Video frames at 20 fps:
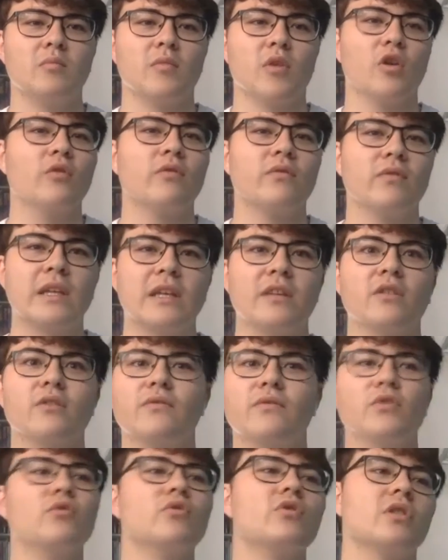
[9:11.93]
hopefully in the
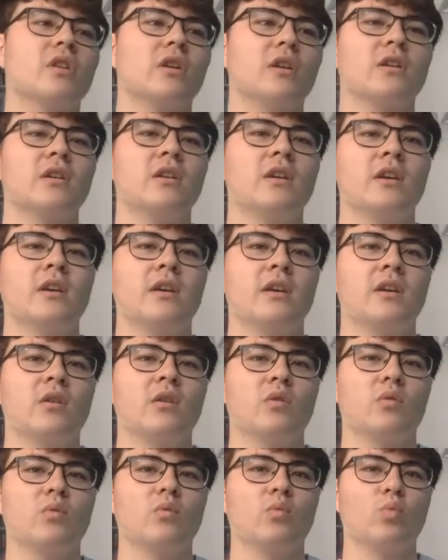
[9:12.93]
future
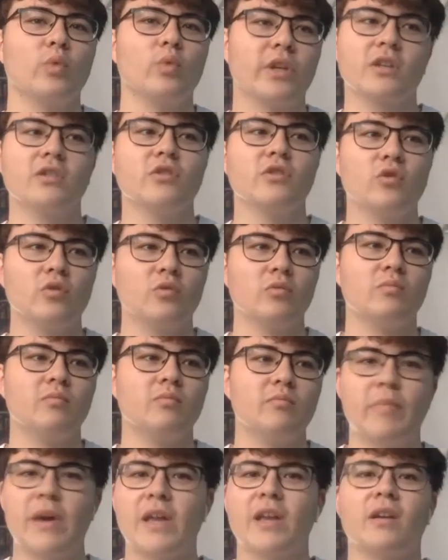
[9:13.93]
we can do
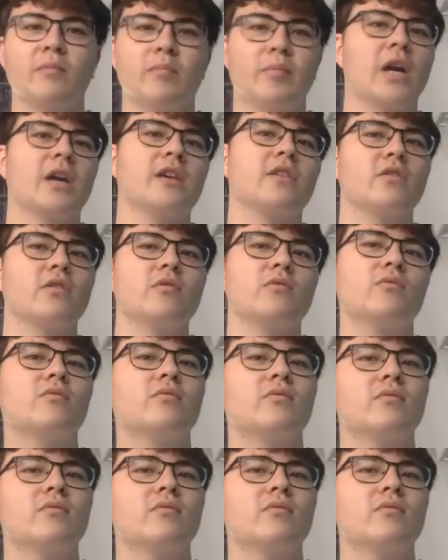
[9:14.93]
better by you.